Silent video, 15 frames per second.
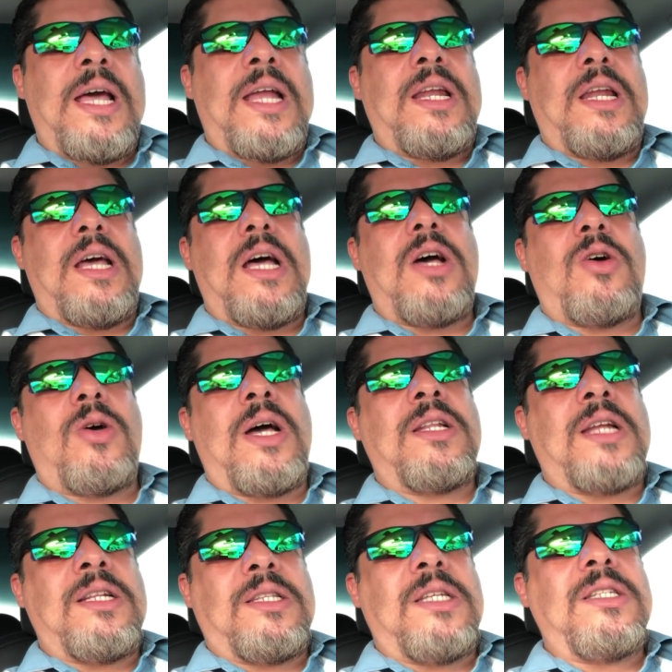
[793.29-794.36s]
And now,
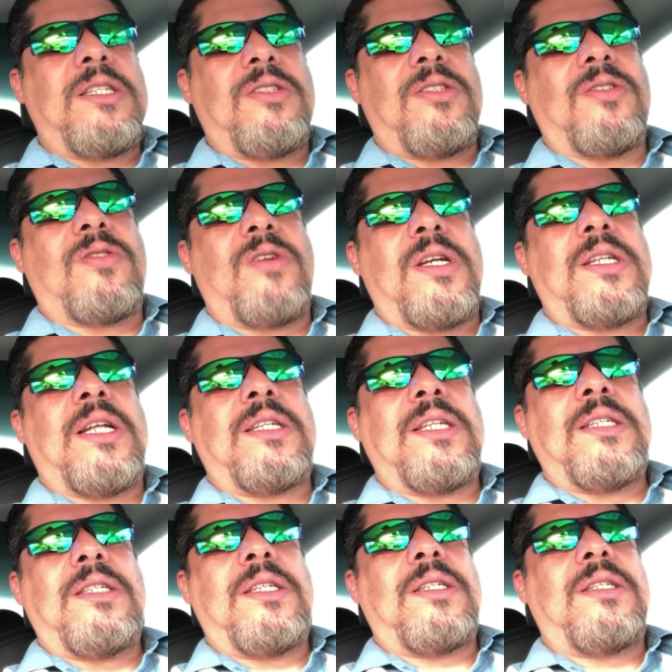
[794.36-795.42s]
and I think this is great that
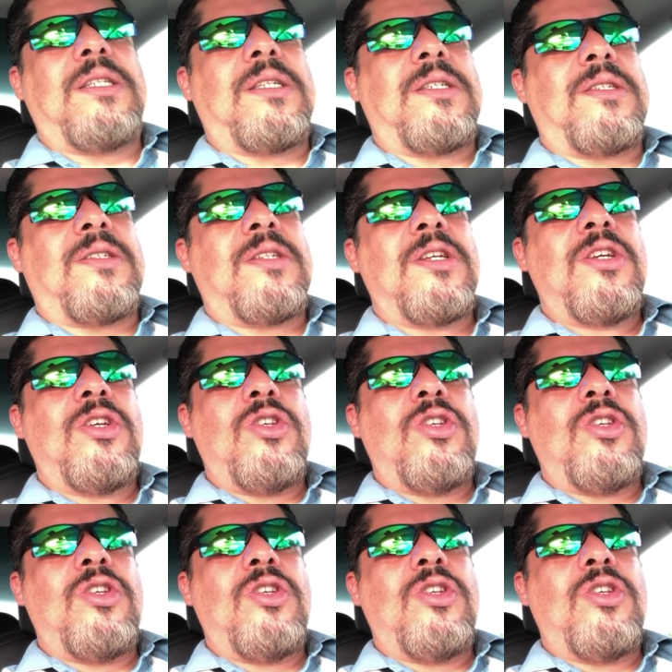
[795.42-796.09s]
they did this,